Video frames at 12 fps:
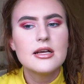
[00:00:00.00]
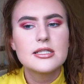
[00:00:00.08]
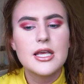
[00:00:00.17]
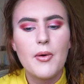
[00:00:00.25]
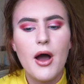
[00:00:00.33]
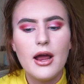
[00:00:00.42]

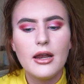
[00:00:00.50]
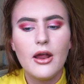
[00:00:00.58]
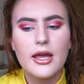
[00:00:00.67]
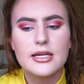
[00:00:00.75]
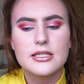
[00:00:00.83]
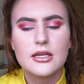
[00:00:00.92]
so I
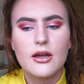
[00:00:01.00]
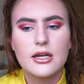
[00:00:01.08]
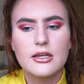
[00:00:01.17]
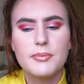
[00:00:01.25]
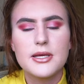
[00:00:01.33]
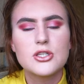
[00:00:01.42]
like to
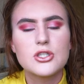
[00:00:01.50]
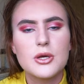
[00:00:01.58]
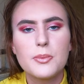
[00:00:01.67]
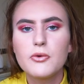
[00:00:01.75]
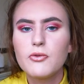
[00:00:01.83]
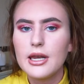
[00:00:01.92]
kind of be
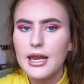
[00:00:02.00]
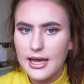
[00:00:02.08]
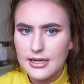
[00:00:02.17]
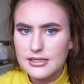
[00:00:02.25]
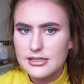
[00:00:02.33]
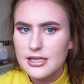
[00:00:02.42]
super
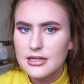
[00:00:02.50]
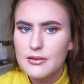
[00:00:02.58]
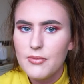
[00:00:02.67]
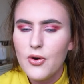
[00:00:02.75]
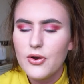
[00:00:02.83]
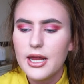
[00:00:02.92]
relaxed in
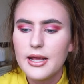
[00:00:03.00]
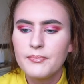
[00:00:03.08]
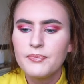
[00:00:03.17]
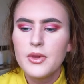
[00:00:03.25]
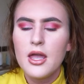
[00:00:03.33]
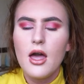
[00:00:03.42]
the
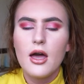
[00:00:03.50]
morning